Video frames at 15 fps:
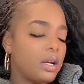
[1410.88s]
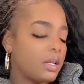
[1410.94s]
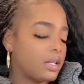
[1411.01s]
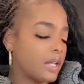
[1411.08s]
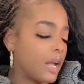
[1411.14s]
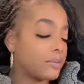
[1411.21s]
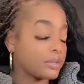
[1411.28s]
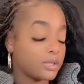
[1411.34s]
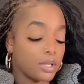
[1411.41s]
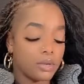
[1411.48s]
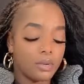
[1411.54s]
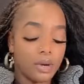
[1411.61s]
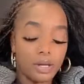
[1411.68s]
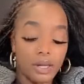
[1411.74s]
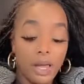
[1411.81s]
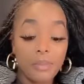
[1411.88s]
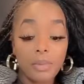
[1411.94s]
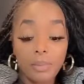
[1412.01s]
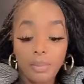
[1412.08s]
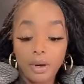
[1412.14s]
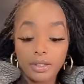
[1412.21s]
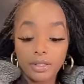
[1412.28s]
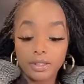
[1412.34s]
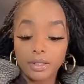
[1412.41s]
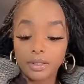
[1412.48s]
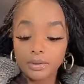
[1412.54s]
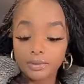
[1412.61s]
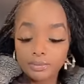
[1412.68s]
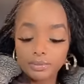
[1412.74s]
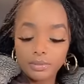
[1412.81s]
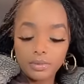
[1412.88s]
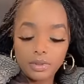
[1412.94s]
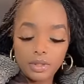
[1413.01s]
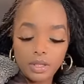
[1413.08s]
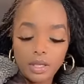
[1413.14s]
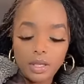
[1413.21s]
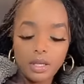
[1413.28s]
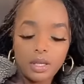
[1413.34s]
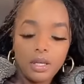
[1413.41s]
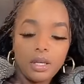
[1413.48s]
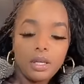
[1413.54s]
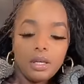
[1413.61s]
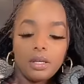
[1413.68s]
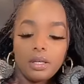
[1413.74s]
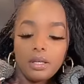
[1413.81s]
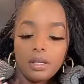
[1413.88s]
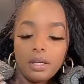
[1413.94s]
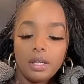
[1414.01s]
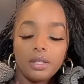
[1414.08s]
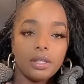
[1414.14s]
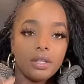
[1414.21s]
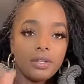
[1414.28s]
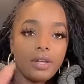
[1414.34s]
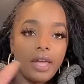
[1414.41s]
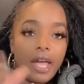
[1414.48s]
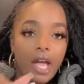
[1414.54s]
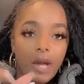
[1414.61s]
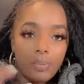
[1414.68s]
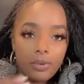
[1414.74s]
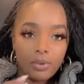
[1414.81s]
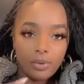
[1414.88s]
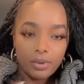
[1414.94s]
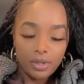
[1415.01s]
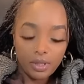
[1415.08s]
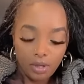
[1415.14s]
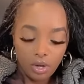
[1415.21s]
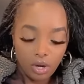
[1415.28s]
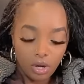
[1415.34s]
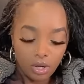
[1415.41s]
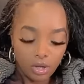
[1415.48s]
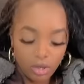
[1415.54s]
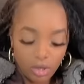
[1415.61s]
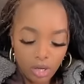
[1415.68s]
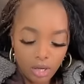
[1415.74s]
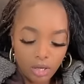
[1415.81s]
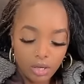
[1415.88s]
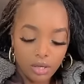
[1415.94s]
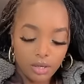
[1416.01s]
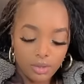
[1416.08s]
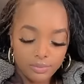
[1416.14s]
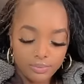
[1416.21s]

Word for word: that was all right. I'm gonna burn it though. Another apple and uh,